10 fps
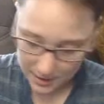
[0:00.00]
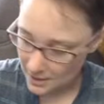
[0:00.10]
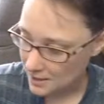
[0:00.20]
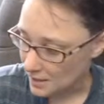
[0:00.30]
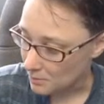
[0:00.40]

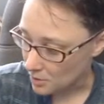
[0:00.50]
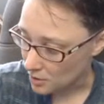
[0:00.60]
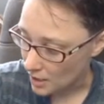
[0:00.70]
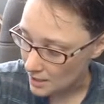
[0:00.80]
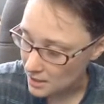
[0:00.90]
As I
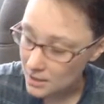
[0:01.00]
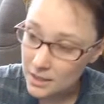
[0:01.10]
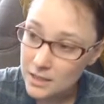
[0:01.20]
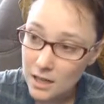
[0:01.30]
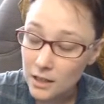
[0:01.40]

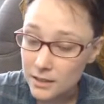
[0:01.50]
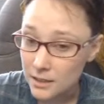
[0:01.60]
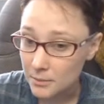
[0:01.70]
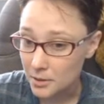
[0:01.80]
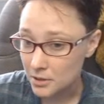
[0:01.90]
procrastinate talking
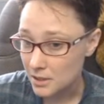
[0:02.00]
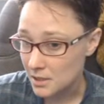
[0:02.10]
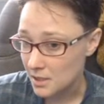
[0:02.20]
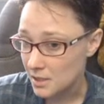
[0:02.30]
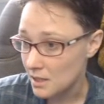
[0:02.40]
about
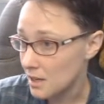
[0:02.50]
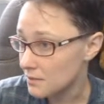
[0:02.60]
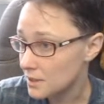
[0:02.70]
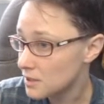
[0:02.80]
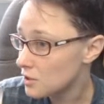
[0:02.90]
this, because I
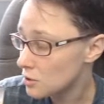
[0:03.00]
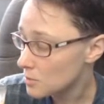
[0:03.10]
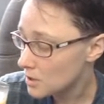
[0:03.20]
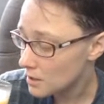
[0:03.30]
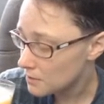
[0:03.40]
haven't
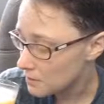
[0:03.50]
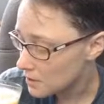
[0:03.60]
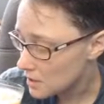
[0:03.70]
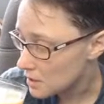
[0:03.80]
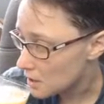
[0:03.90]
consumed enough of
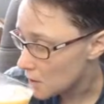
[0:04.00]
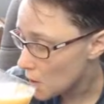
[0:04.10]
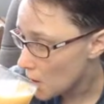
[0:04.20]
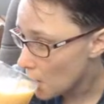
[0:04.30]
this yet.